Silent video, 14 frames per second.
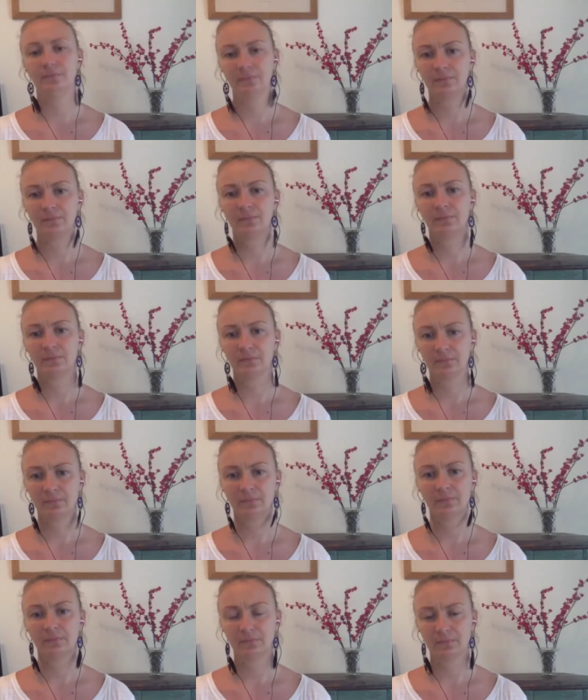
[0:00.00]
And so, in times
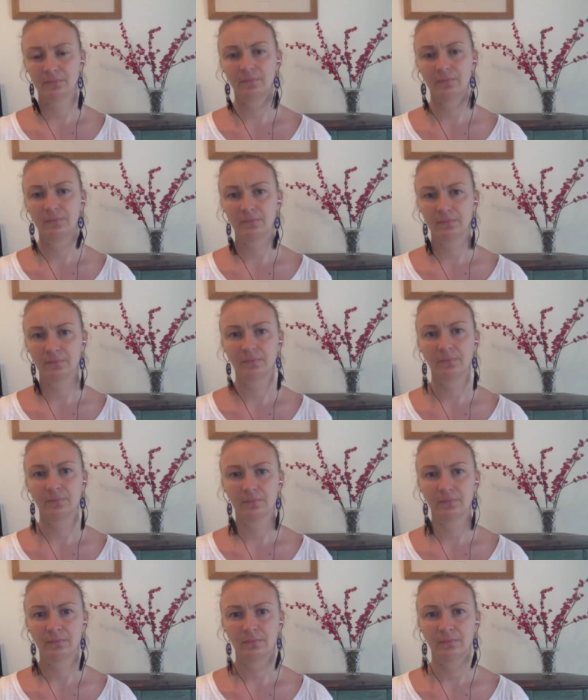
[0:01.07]
of stress or traumatic
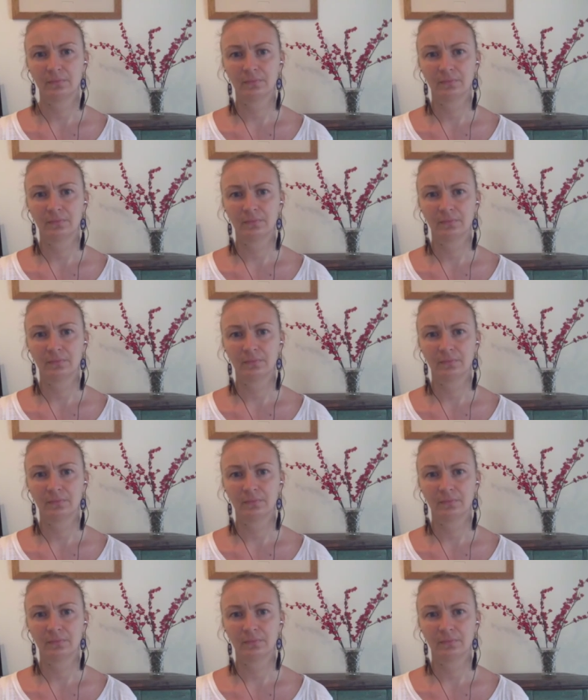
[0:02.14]
events,